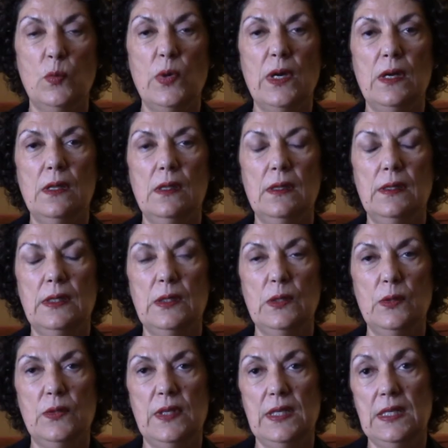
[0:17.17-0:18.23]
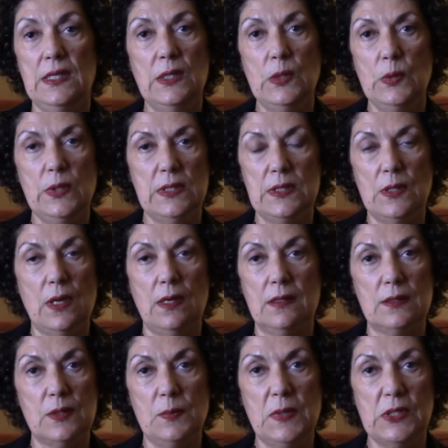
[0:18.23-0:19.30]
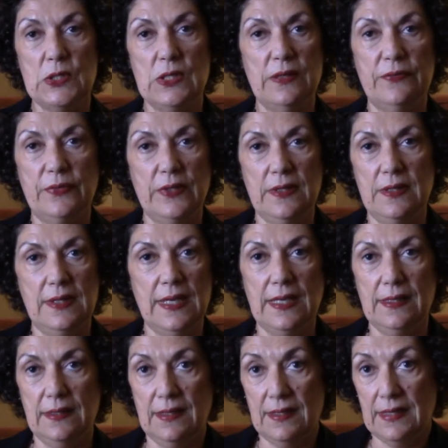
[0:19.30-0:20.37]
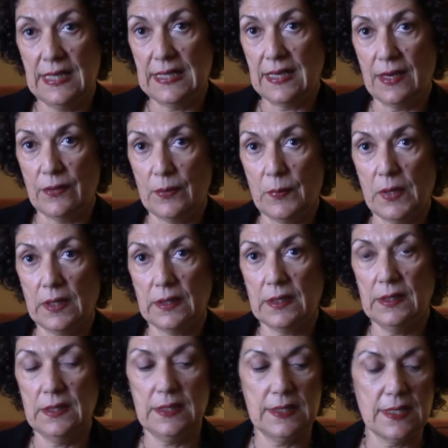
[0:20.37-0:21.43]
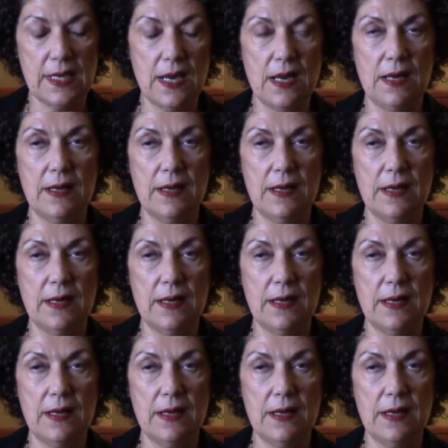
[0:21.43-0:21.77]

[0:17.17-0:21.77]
Well, you know, the EU is not so much different than other markets.